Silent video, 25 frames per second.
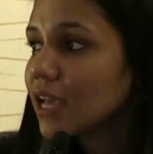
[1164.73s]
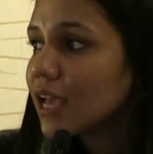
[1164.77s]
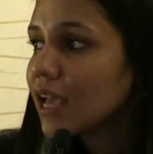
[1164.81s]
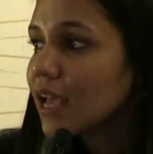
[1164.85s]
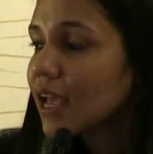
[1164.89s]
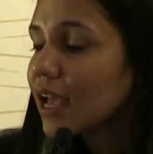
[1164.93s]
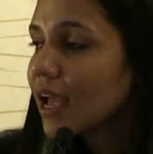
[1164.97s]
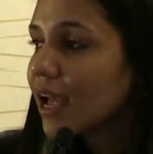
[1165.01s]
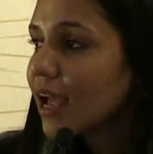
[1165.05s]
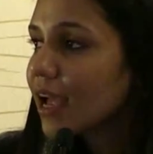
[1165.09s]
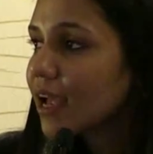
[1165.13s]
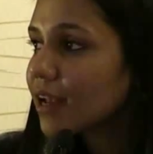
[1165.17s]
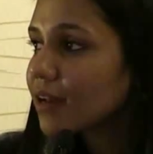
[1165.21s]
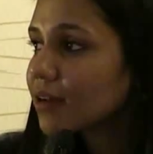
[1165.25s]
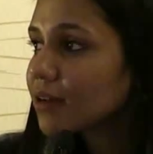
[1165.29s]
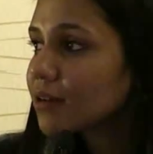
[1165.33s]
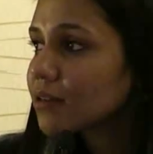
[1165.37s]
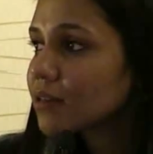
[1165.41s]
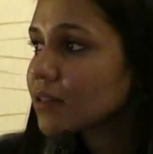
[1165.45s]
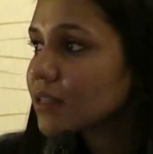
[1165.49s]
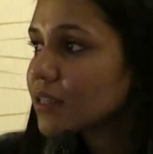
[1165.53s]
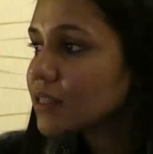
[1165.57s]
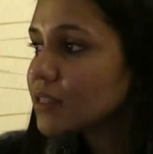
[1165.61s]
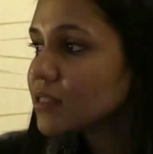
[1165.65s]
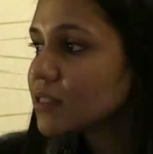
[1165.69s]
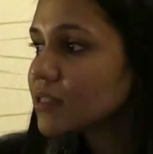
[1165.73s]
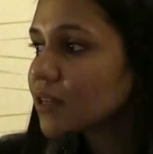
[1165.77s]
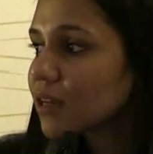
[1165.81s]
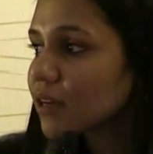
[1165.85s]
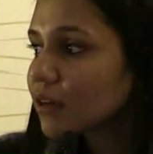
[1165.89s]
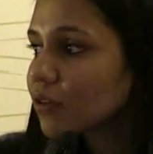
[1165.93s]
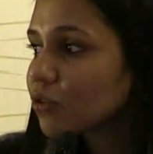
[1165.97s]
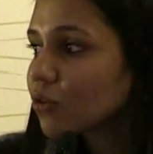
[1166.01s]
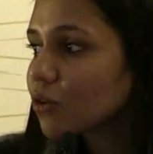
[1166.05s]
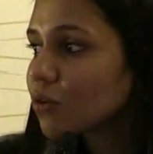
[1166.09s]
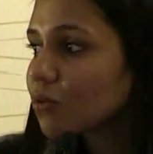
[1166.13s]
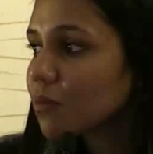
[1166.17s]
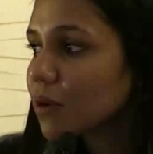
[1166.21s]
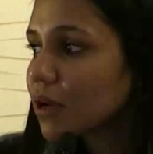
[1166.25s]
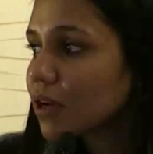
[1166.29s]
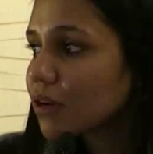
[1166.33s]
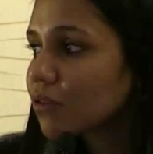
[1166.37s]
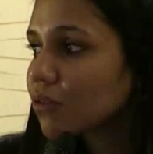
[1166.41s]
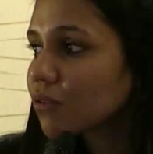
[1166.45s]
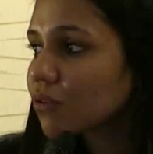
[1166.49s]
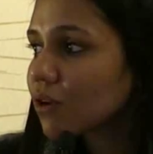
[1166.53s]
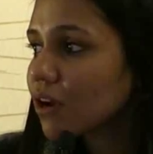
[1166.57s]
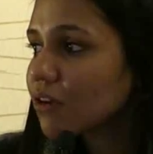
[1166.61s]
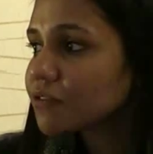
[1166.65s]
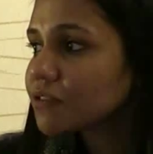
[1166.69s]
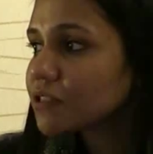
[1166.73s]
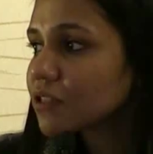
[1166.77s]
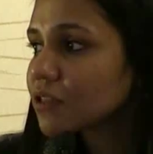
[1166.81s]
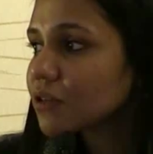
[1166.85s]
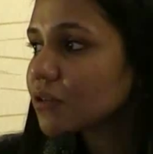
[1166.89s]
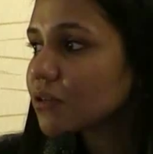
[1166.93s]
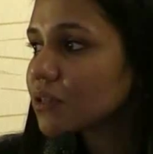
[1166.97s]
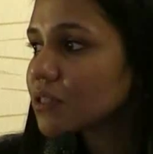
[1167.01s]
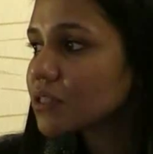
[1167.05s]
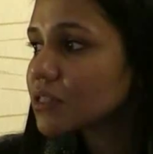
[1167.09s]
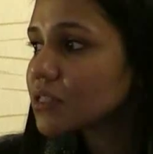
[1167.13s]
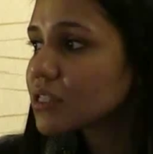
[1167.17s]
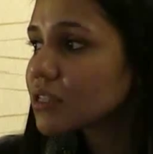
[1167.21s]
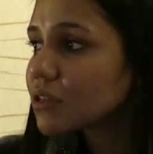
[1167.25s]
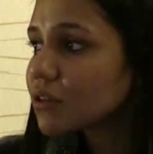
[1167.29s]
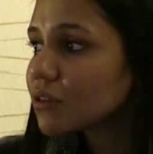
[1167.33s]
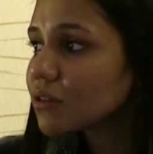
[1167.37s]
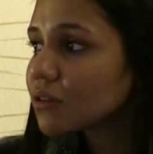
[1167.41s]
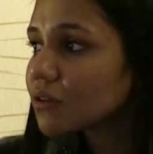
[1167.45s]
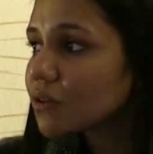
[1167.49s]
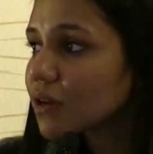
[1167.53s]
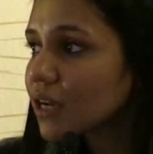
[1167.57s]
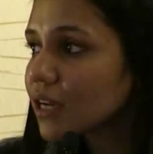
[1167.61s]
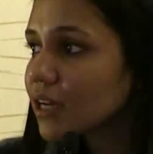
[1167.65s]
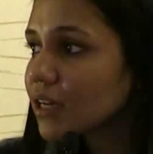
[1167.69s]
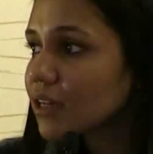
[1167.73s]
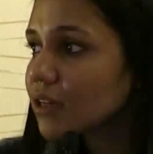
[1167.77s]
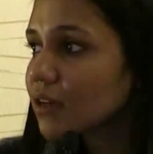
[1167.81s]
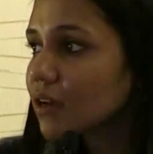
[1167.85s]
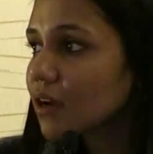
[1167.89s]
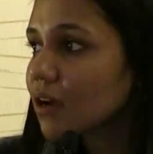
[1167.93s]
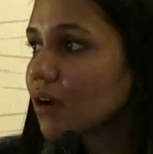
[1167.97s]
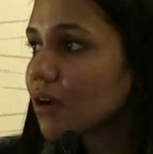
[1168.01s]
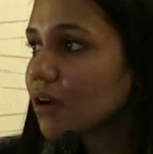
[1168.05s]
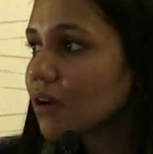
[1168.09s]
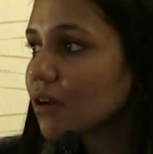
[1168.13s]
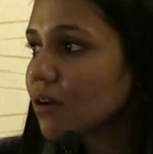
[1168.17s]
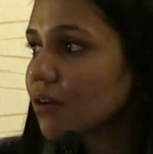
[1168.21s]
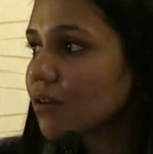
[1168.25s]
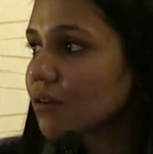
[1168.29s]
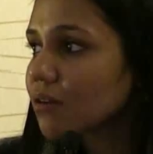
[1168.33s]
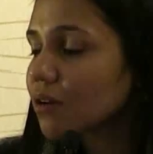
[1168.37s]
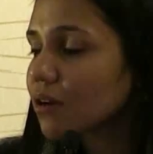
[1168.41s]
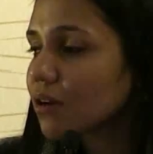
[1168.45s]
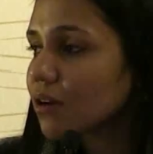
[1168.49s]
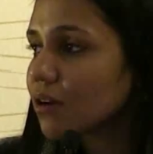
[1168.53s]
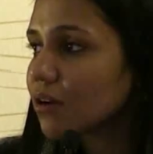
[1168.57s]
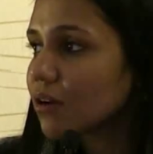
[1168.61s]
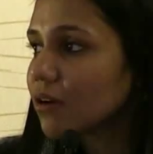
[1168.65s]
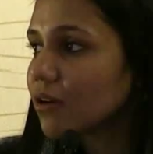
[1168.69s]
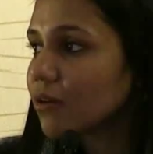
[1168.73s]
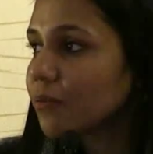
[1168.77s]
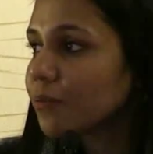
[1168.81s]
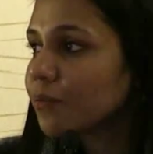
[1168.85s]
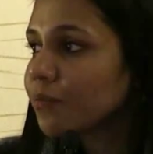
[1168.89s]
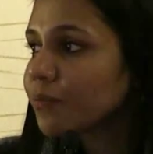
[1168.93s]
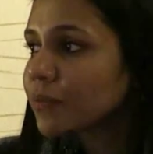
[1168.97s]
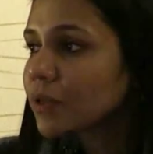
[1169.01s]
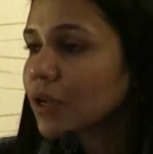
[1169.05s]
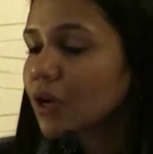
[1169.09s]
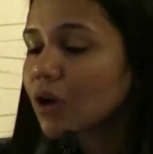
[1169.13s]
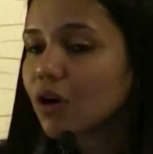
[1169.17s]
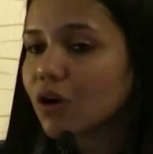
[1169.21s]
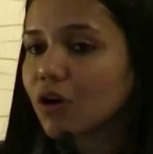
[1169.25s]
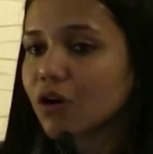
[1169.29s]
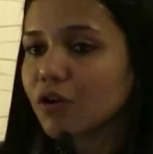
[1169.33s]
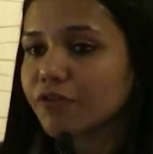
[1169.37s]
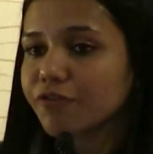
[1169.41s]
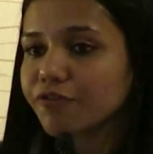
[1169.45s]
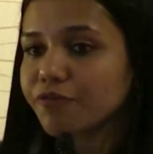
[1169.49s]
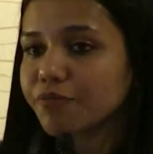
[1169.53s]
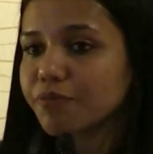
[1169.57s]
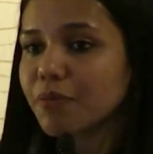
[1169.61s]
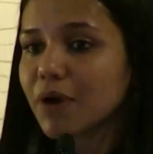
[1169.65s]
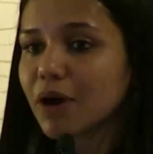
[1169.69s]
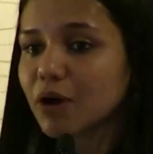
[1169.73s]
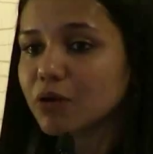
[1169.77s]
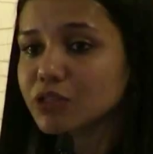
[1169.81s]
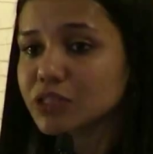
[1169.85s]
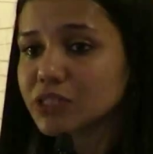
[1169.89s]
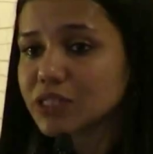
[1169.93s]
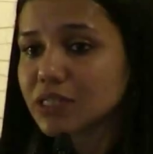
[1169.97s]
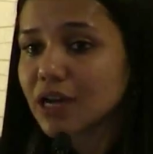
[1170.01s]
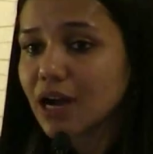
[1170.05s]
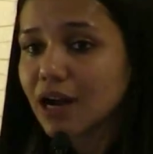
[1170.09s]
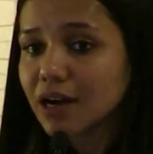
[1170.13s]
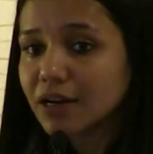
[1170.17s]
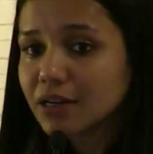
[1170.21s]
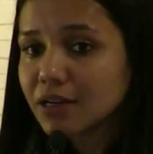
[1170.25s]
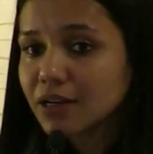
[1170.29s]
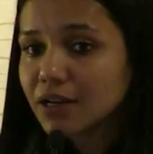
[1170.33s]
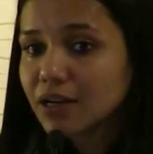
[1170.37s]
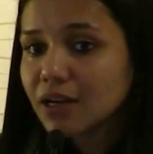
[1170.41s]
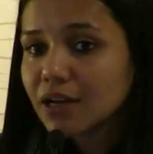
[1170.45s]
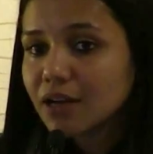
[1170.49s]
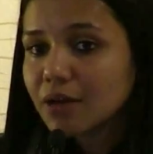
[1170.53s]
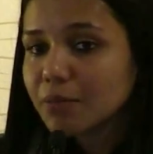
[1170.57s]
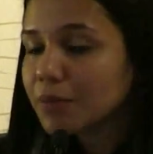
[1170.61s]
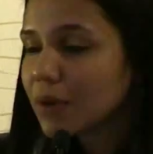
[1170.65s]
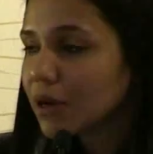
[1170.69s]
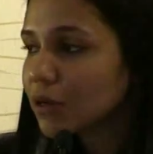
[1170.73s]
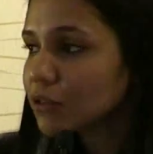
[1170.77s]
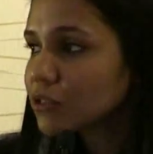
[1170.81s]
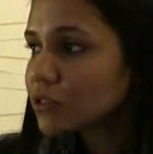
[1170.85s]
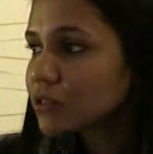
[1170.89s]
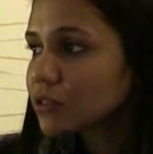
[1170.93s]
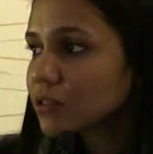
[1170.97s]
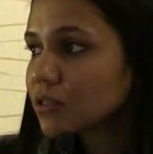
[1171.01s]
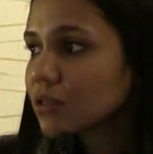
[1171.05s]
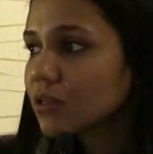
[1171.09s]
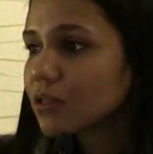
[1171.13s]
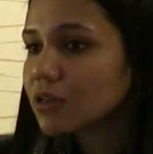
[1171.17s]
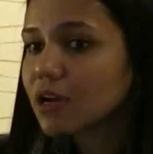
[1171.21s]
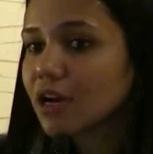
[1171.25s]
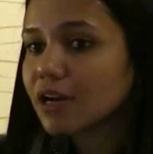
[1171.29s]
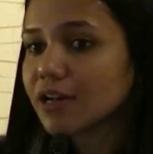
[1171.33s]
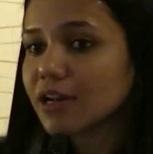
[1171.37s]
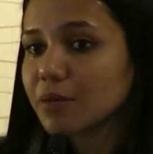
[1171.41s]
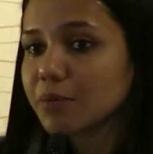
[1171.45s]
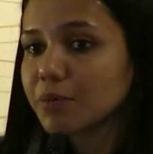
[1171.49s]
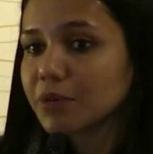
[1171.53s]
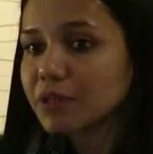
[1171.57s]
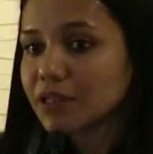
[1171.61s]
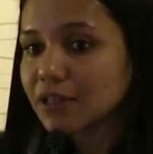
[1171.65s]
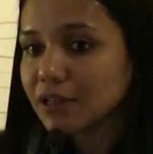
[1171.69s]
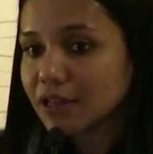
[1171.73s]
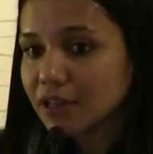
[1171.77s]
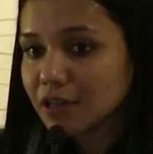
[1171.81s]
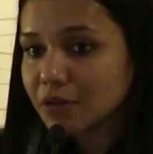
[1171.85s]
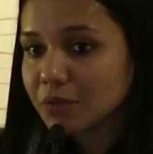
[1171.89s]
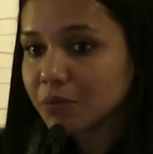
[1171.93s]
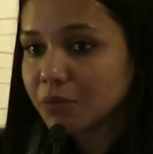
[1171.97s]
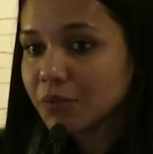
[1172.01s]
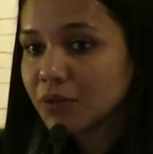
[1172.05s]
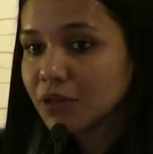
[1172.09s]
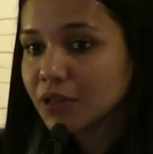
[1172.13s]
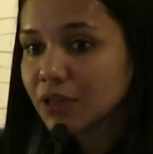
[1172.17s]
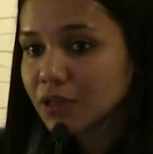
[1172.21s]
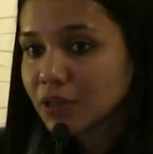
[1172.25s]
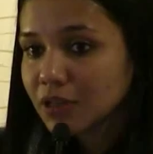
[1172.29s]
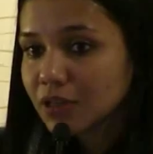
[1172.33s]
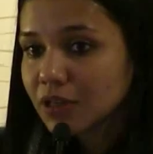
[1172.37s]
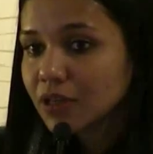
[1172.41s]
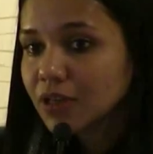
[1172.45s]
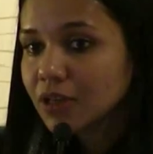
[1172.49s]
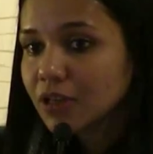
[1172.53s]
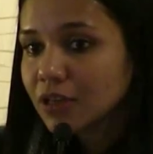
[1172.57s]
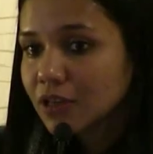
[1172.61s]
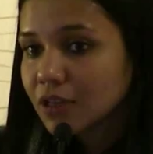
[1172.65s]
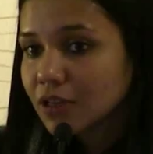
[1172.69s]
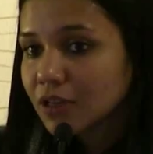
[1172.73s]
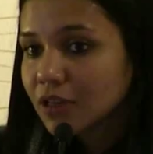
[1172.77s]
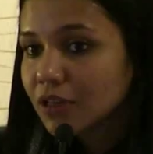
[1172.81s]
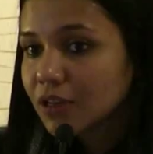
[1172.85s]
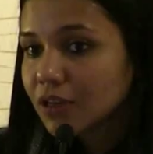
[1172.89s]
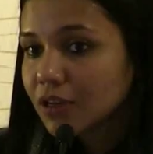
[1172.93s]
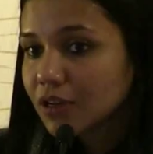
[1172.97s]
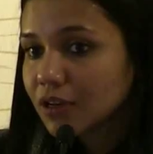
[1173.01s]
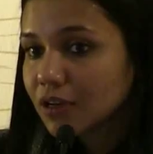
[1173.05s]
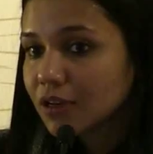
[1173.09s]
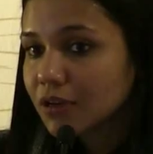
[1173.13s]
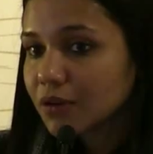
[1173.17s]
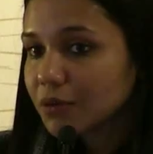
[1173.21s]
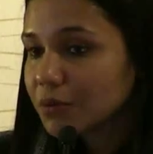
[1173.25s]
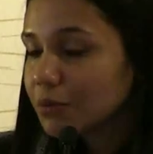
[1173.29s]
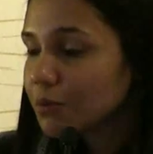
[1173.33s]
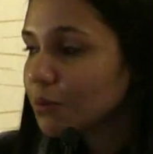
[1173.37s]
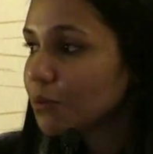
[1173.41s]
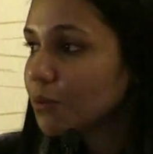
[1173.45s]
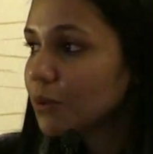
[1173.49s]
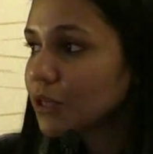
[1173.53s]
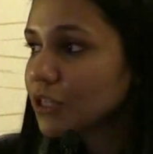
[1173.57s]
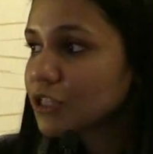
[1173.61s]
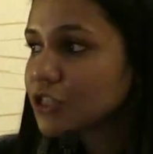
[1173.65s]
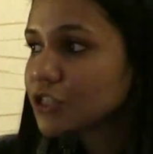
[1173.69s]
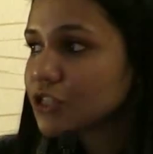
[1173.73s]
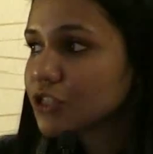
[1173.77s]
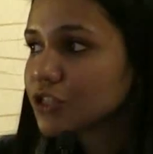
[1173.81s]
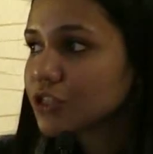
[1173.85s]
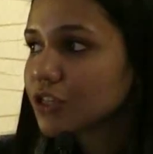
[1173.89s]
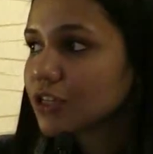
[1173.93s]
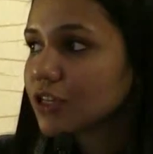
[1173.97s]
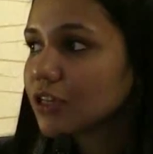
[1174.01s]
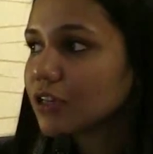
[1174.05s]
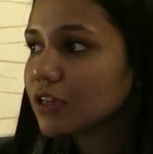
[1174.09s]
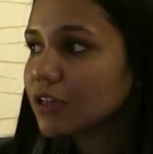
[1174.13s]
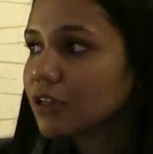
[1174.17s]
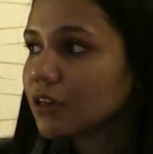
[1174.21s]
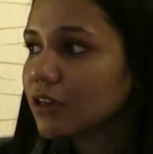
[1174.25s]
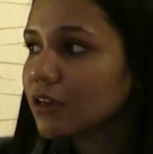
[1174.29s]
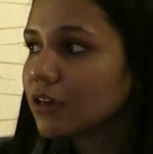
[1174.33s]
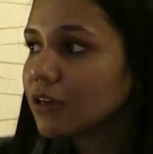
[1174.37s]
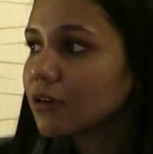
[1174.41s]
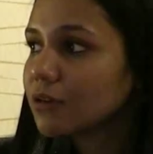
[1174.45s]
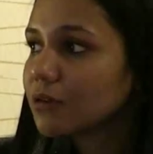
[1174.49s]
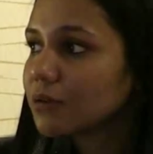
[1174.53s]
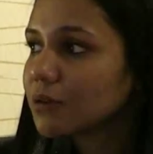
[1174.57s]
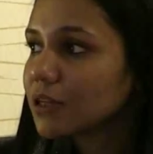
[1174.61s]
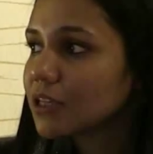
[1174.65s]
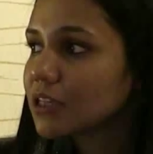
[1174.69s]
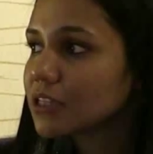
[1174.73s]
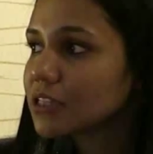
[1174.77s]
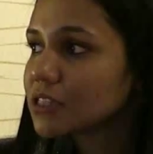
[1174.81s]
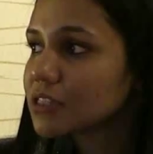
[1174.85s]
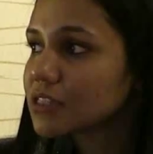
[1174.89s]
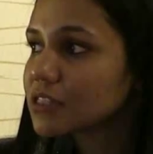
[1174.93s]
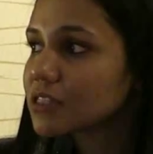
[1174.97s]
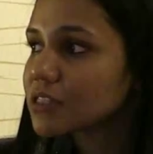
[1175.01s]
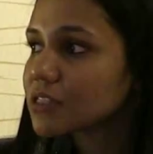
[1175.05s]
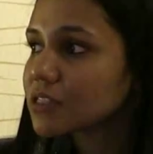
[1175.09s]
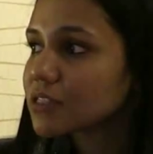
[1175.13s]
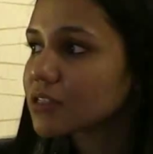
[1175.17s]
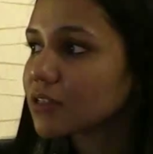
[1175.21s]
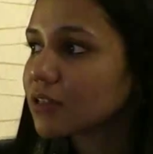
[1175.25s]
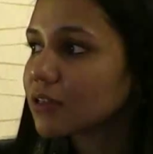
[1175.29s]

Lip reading: And these electron micrographs that you can see on the right are of mouse gut epithelium, which is